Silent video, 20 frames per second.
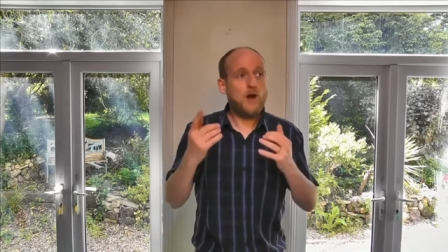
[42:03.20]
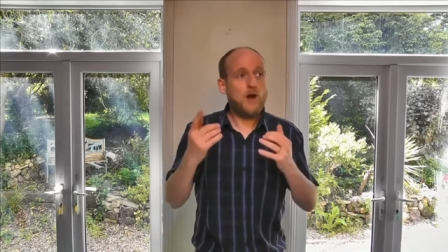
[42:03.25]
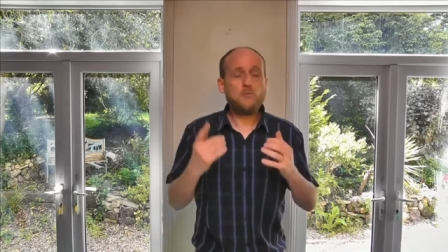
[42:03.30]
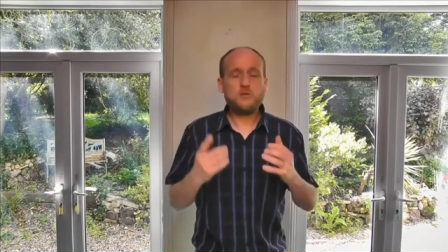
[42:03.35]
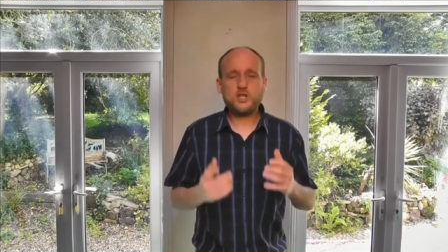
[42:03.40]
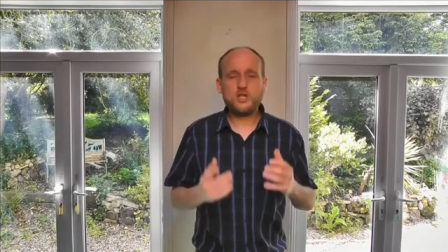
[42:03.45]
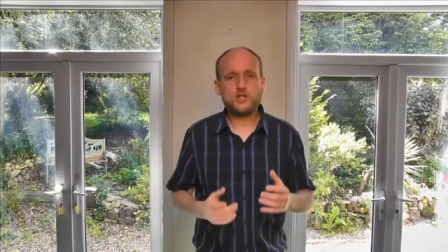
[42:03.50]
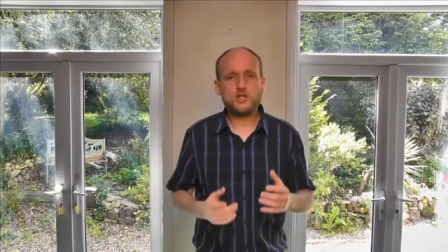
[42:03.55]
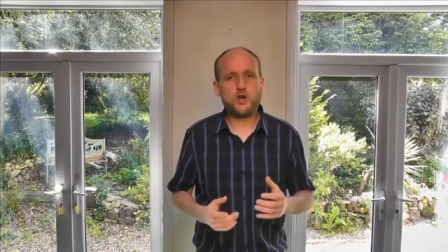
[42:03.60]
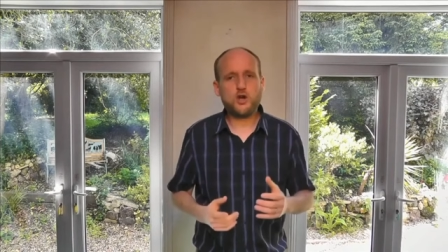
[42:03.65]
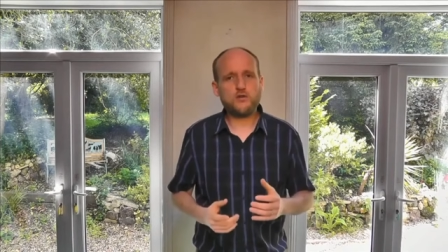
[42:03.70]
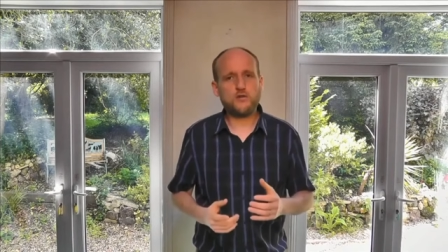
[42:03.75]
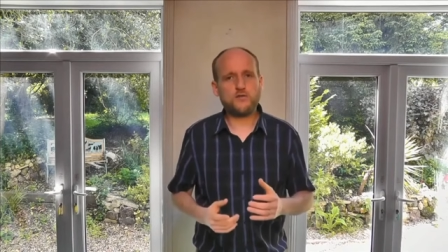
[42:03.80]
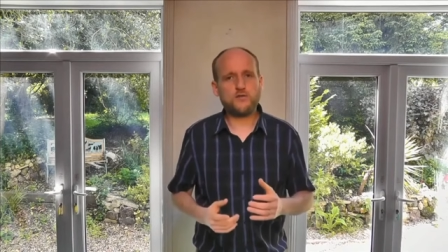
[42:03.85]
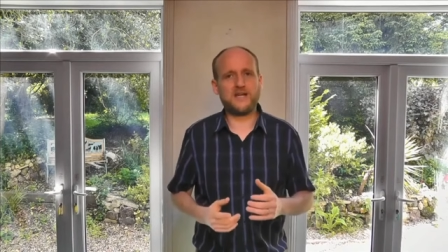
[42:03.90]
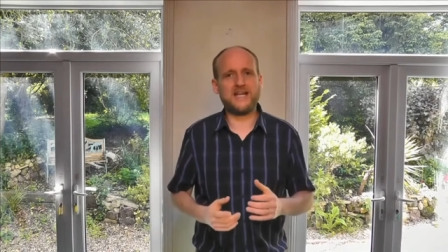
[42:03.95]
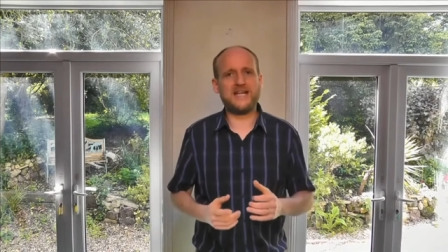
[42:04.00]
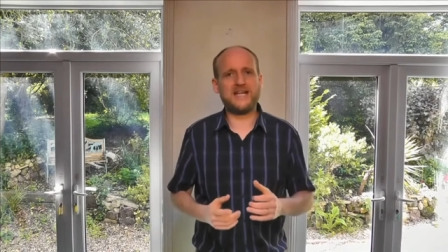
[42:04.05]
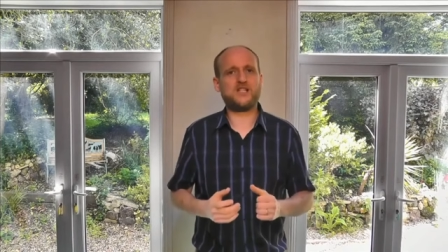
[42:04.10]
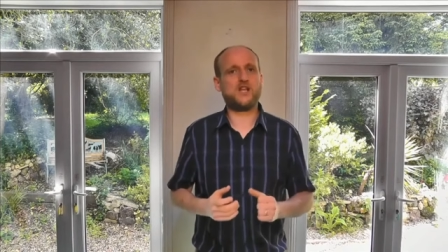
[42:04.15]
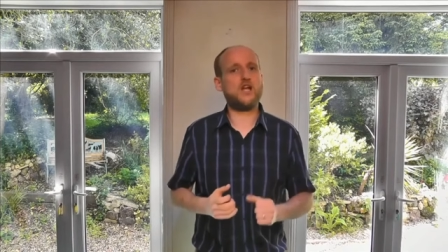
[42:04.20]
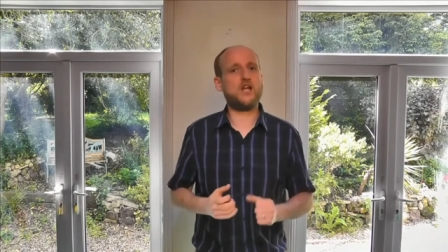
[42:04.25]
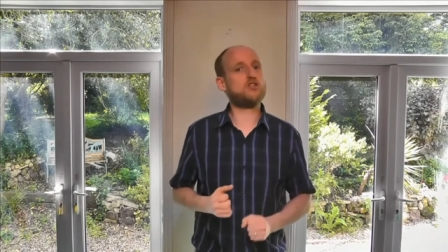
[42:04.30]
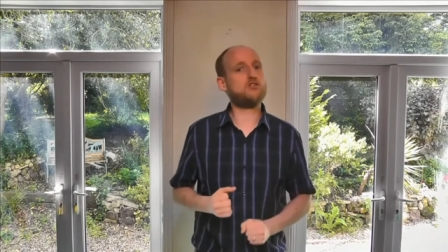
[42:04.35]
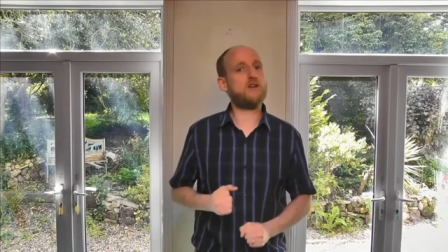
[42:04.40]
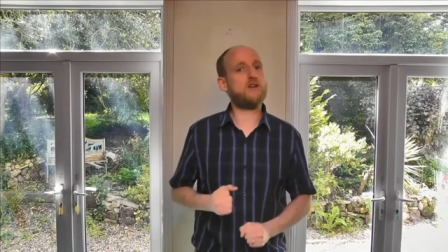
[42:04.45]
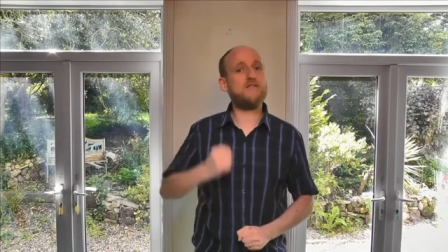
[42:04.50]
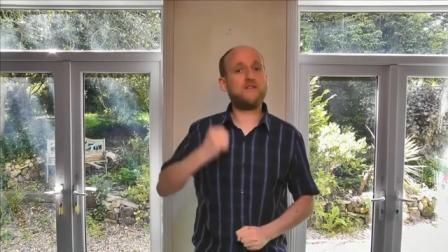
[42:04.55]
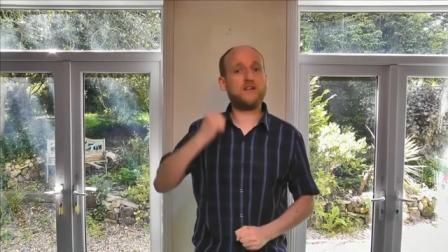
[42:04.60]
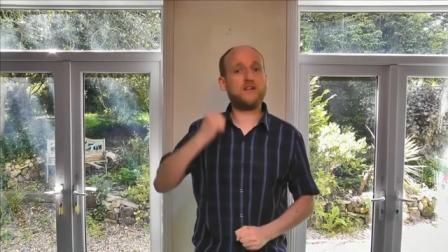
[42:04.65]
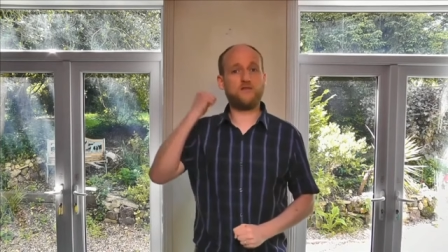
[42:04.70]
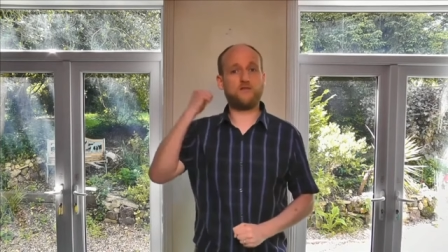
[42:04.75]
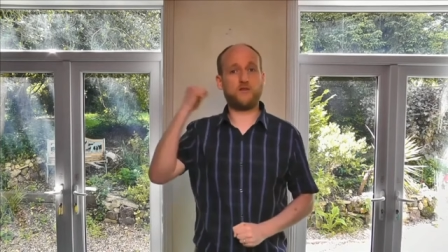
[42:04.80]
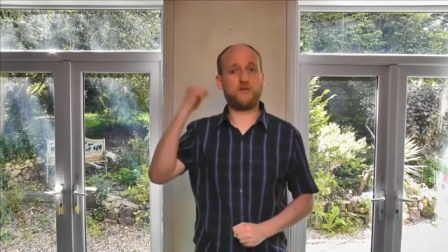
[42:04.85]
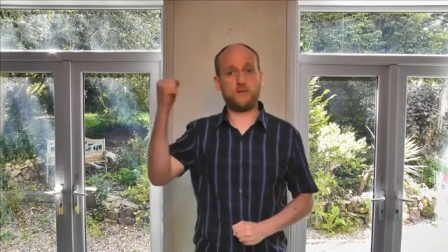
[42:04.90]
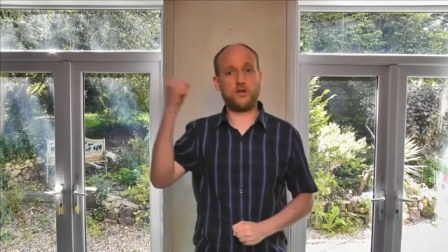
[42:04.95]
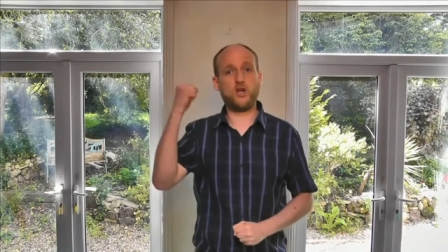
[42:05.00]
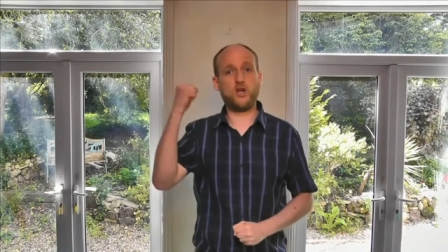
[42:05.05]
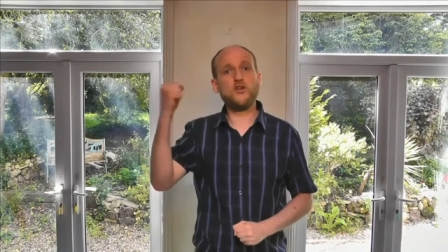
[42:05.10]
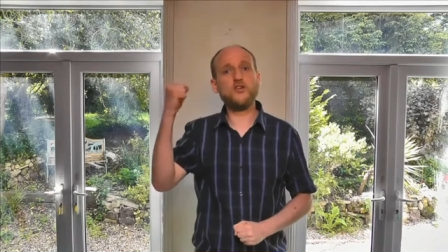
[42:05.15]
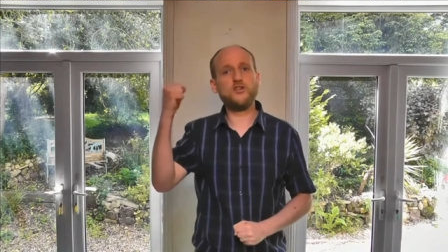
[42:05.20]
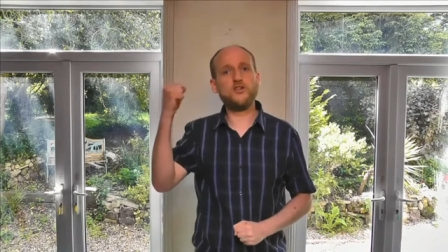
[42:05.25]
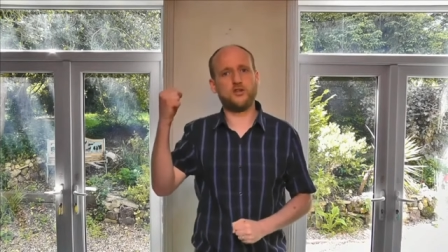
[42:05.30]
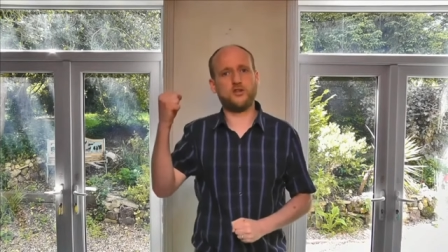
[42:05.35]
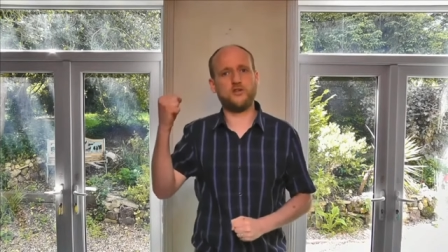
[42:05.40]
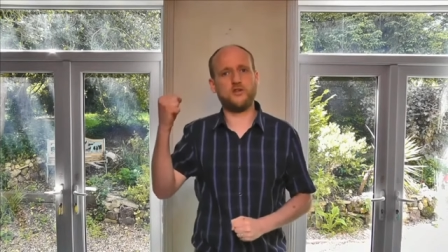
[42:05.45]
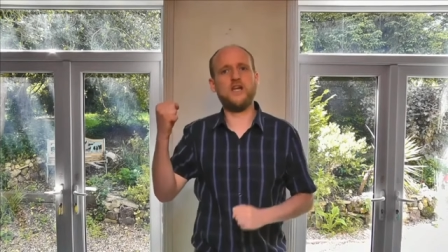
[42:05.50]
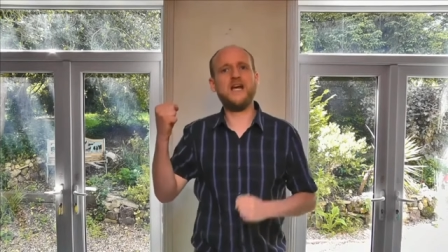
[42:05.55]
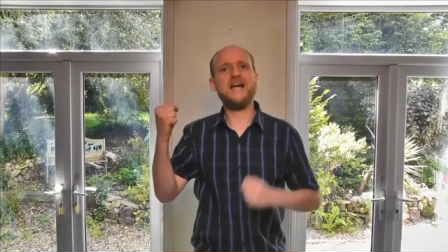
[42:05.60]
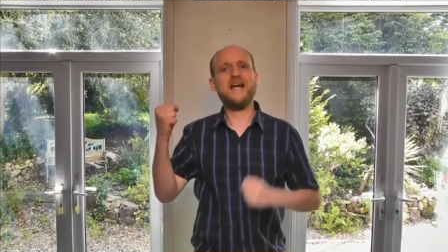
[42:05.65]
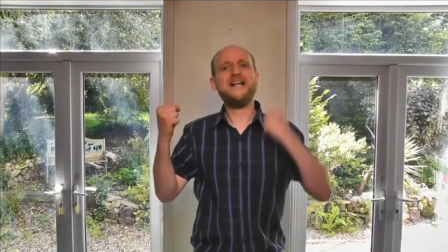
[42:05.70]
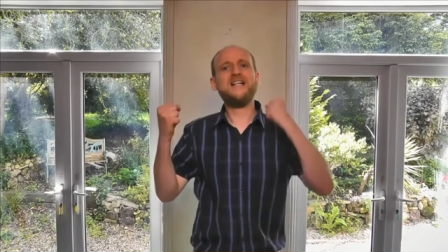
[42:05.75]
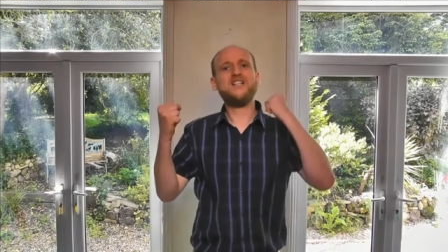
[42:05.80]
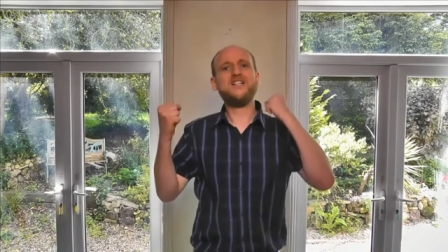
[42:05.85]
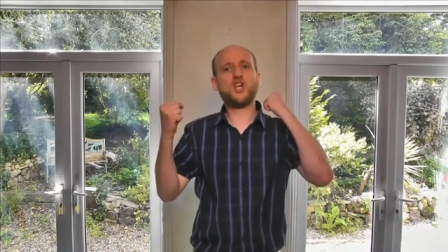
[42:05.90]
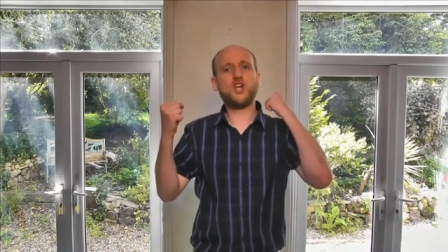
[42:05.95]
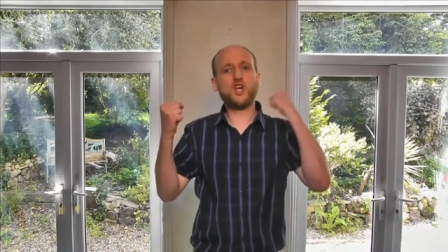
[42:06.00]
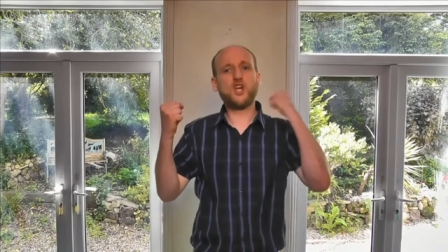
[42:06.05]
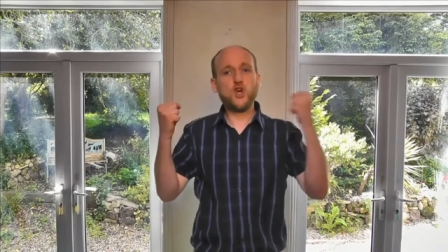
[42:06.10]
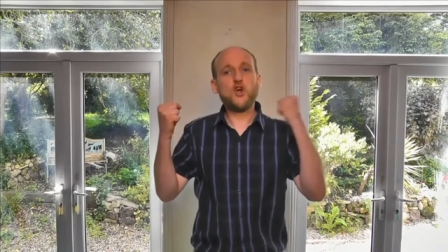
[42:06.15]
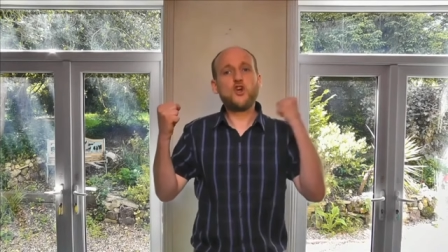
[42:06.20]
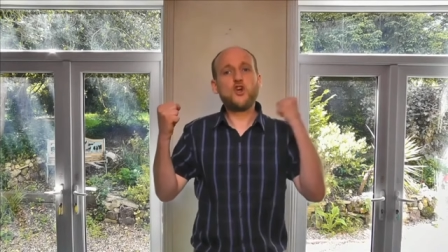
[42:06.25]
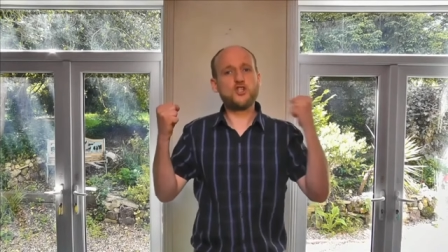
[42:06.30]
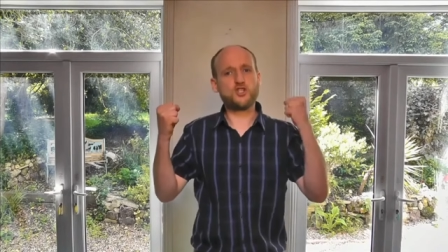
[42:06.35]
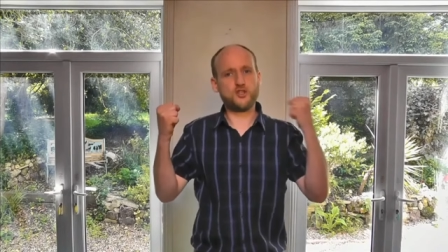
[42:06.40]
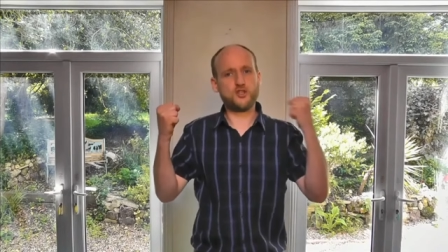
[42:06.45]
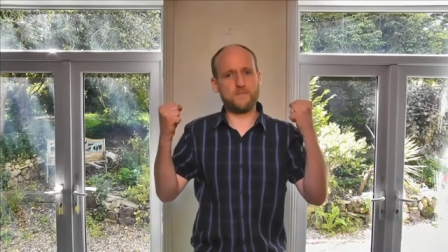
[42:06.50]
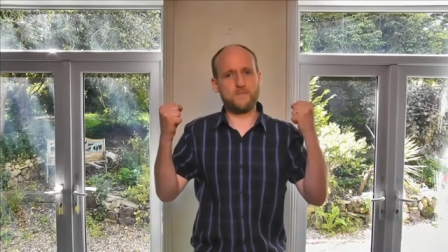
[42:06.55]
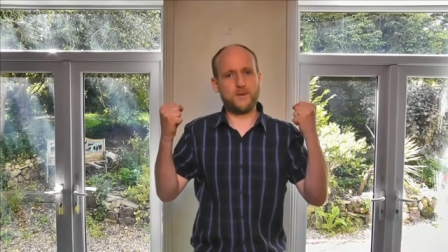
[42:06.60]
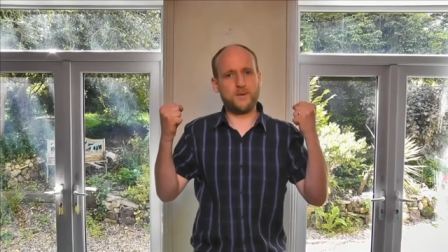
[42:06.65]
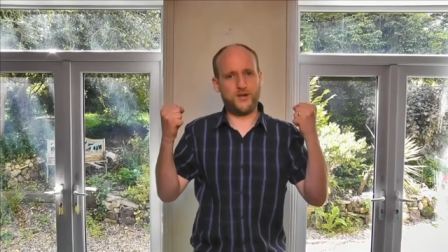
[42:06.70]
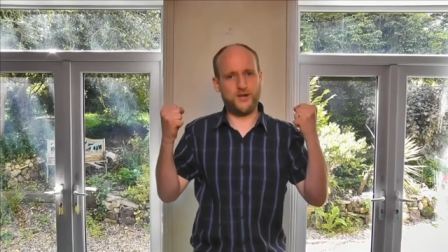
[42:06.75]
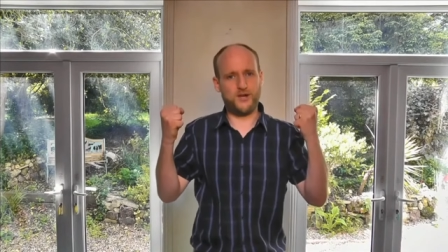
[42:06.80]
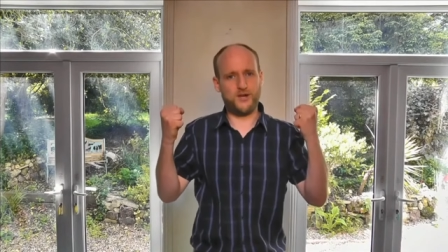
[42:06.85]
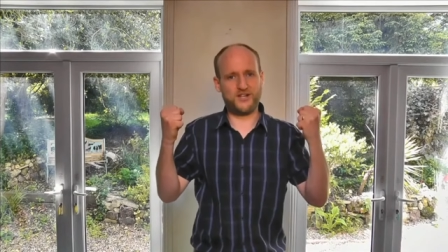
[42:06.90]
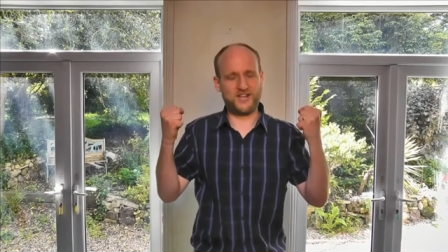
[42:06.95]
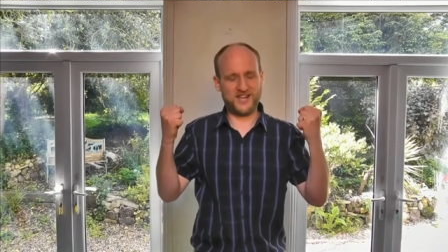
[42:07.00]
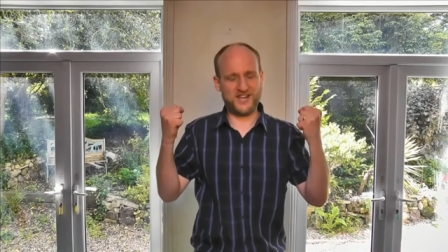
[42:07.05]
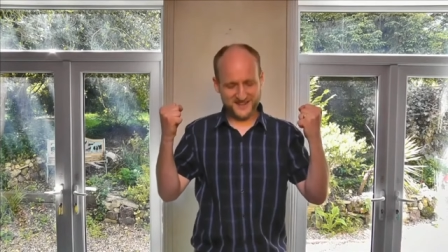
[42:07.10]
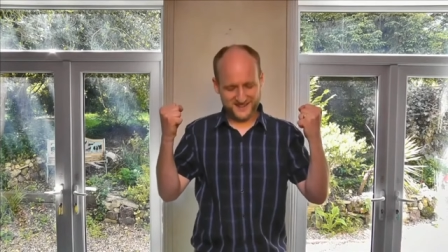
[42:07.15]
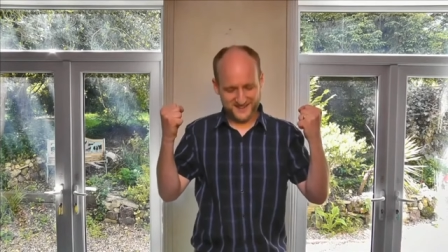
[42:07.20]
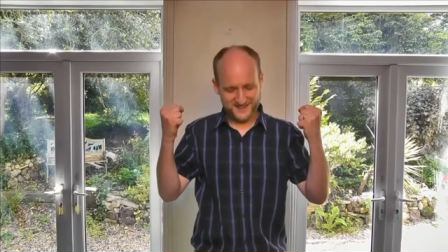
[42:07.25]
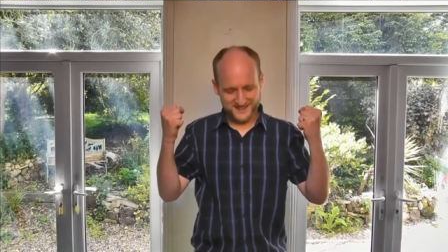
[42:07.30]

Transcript: helps your geography, it's like travelling from London to Luxembourg.